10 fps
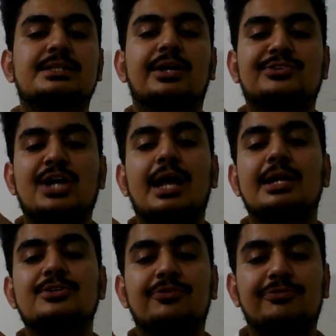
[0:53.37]
the
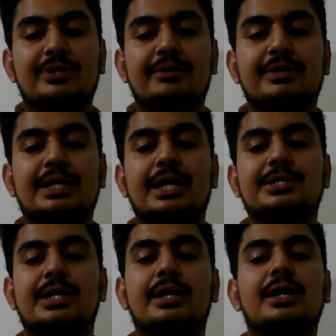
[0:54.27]
challenge of
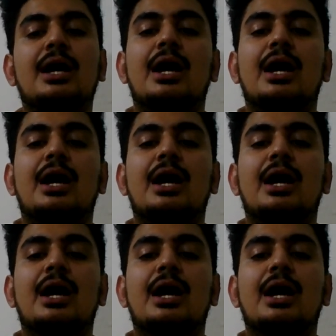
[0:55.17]
navigating